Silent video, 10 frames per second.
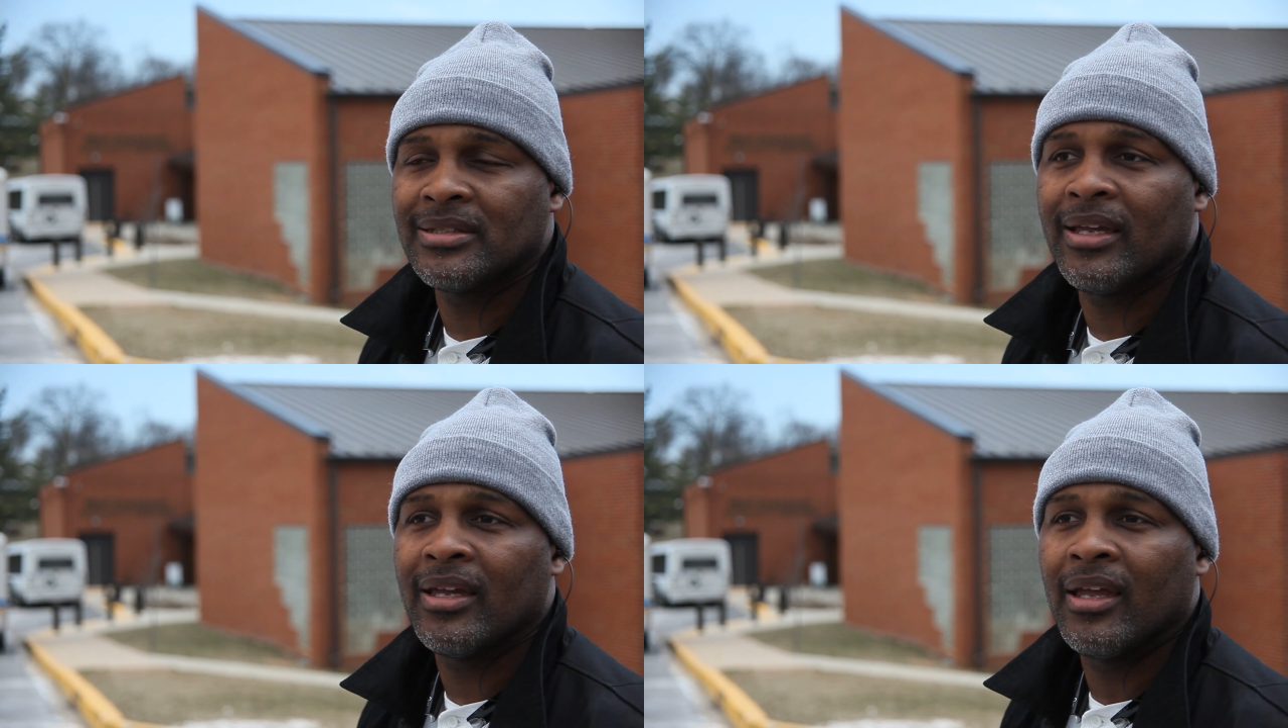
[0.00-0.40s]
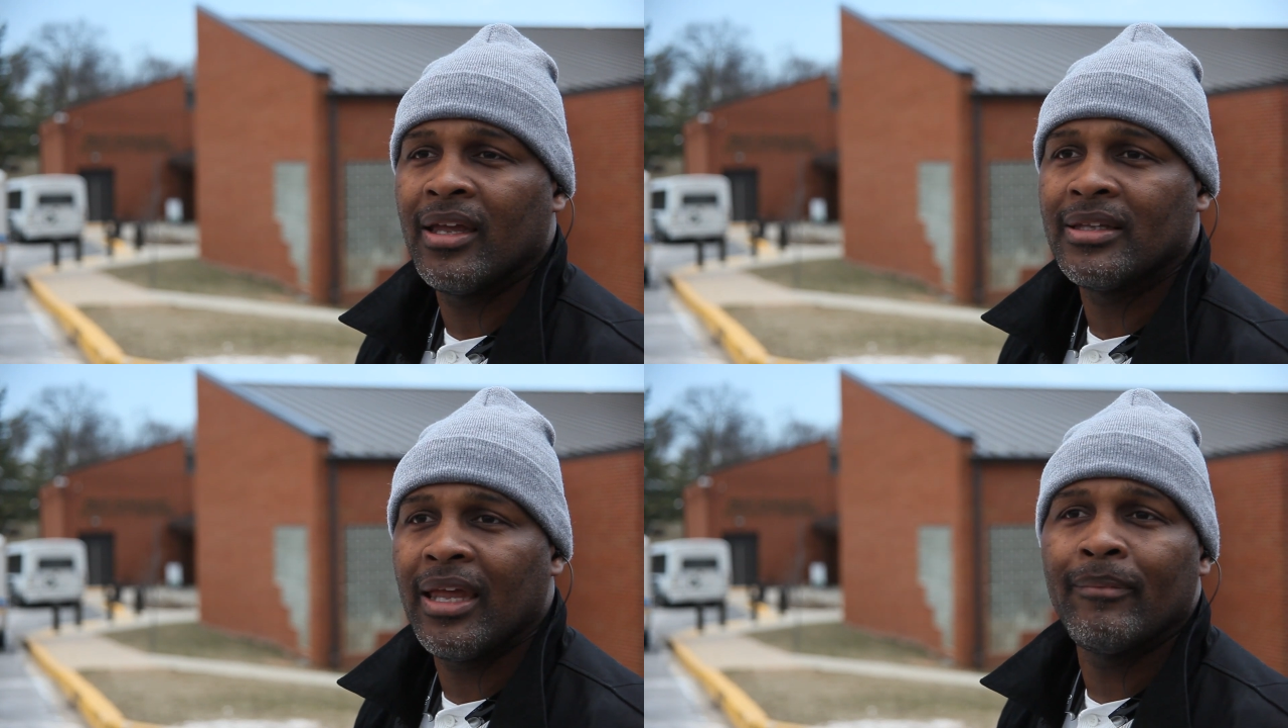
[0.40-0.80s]

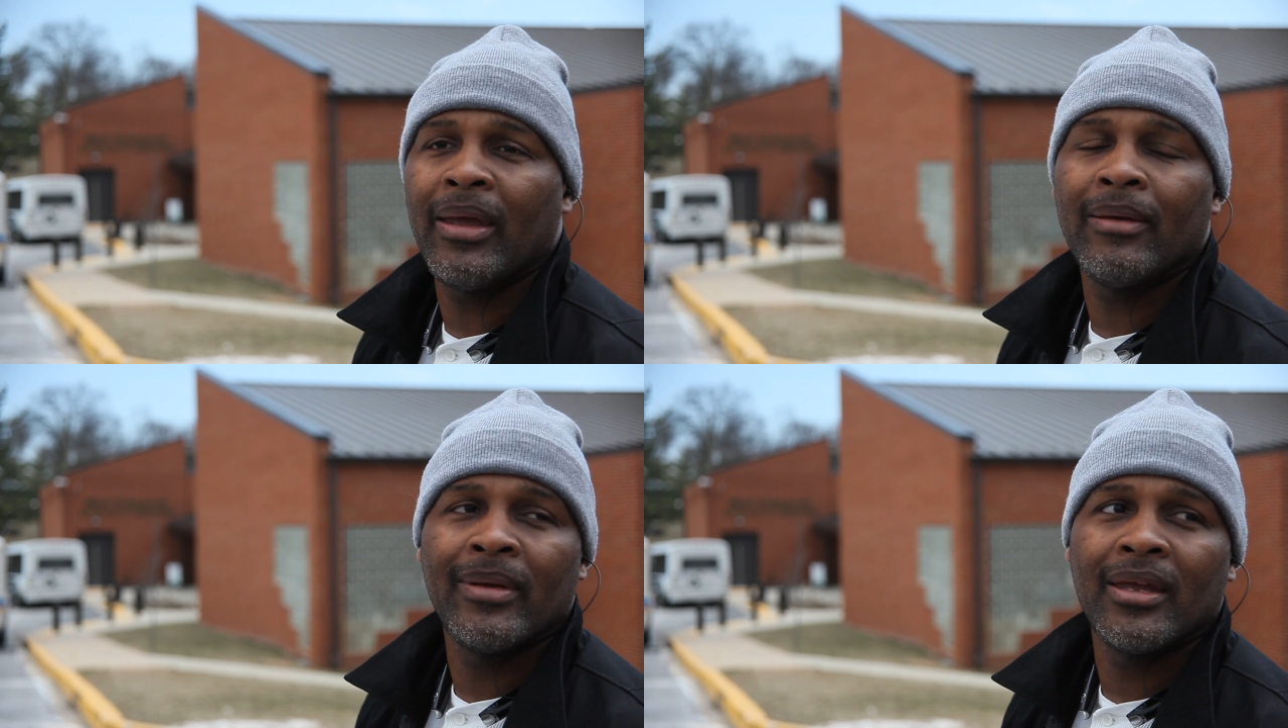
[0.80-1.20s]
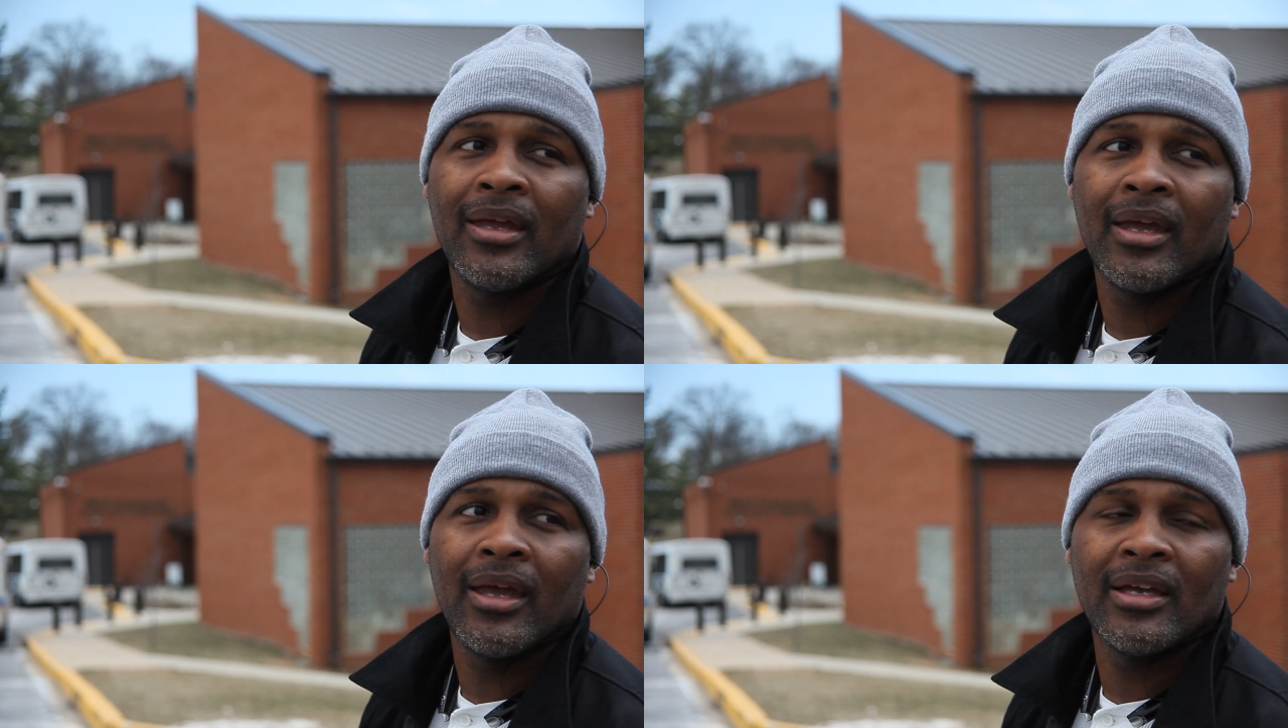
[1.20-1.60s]
they made me
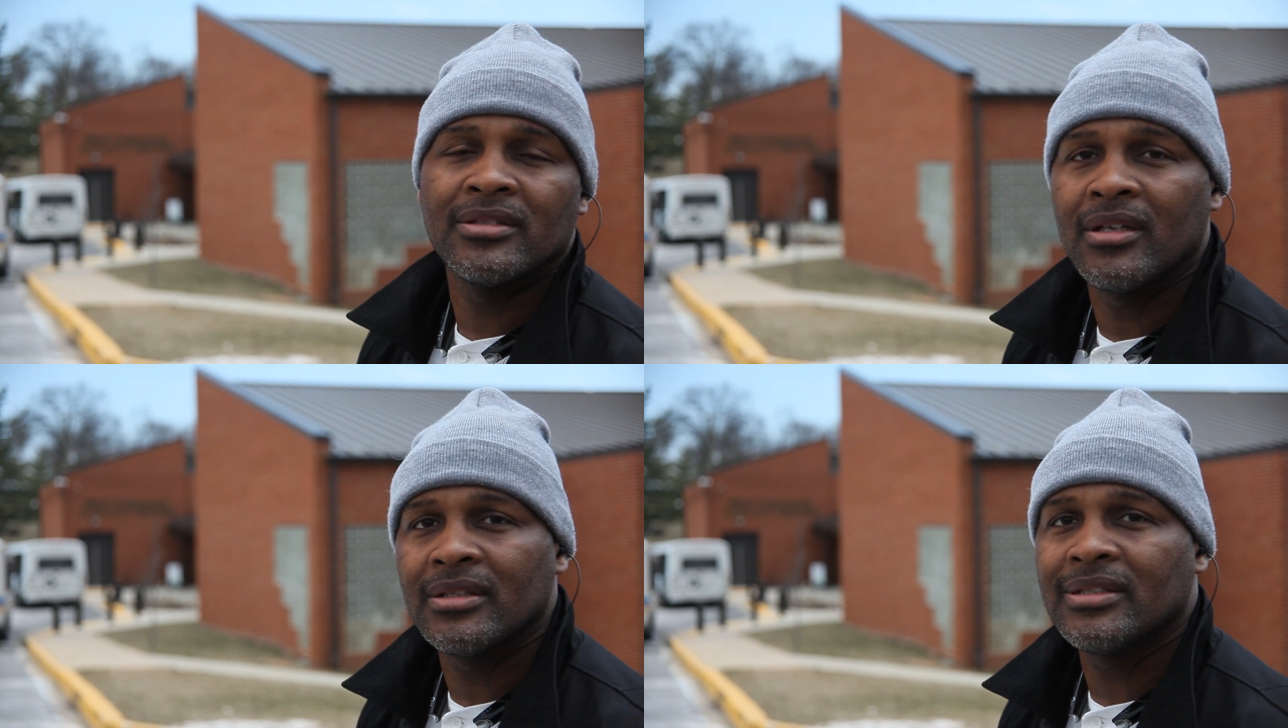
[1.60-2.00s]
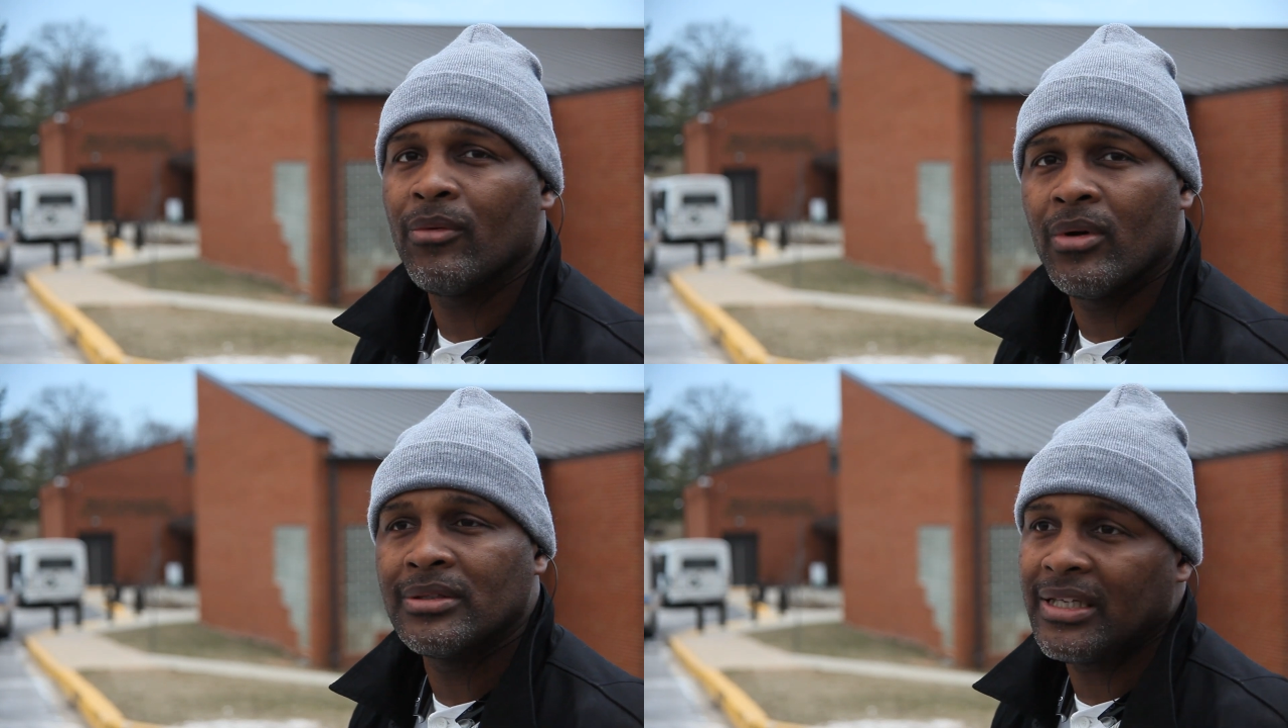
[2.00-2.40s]
as good as I was.